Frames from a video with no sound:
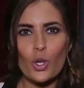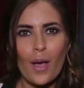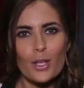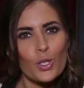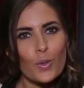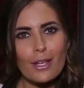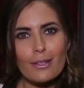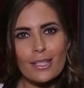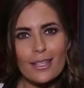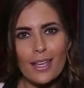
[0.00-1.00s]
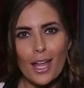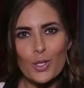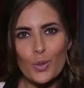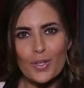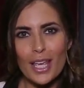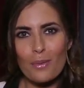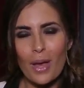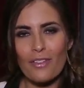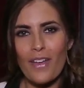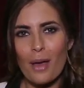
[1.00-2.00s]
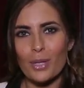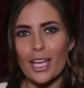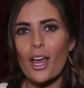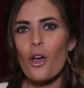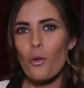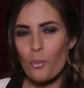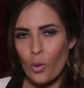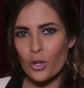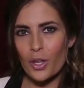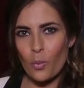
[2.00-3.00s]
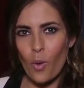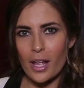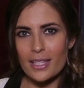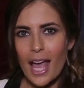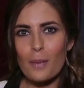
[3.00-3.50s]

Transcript: So, as you can see, cancer has hit my family more than once.